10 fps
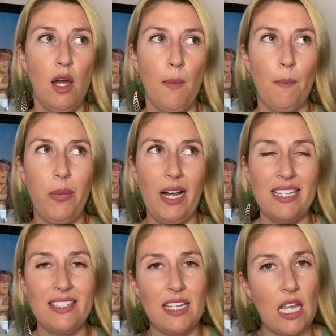But
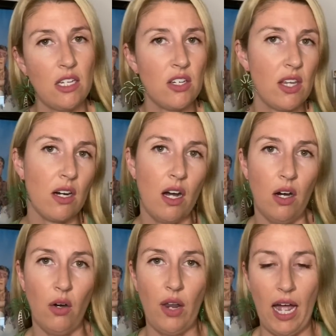to each their
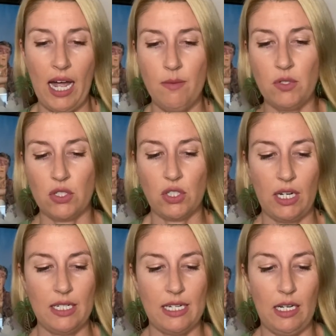own. I'm just
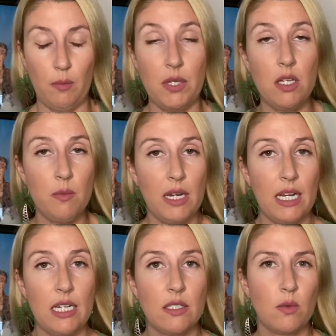trying to help
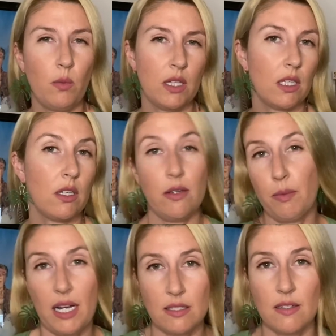humanize what the grief
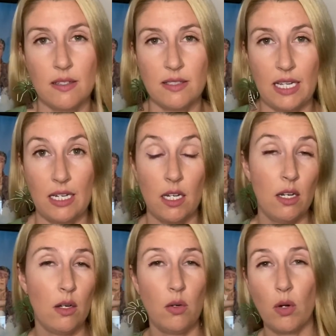process is like,
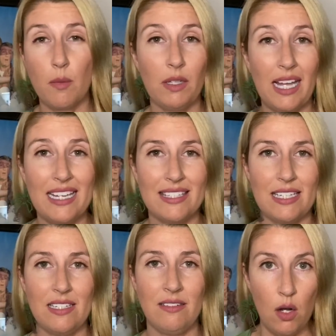normalize
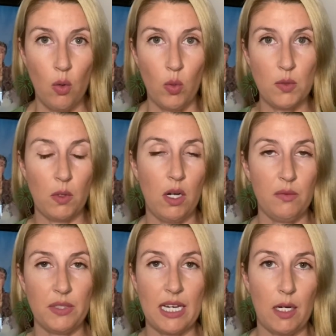it, which will
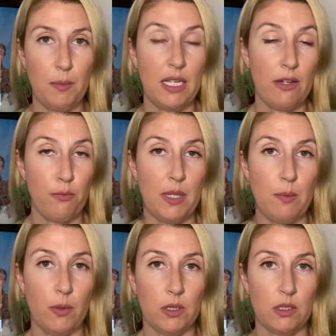hopefully help enough
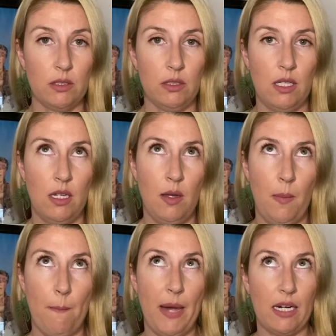people
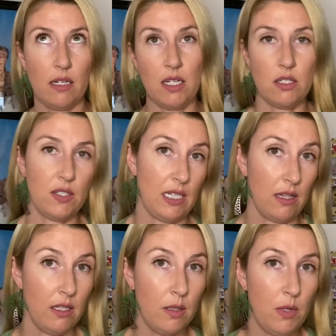better understand
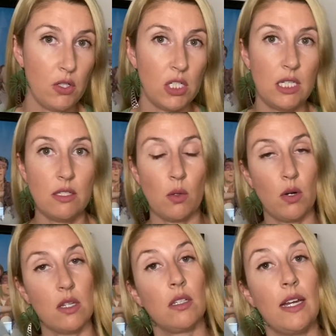their emotions or
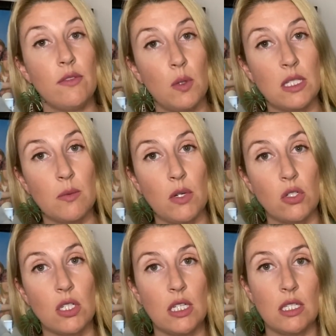their loved ones'
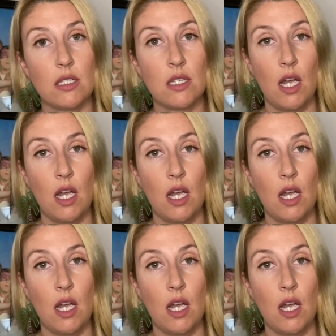emotions.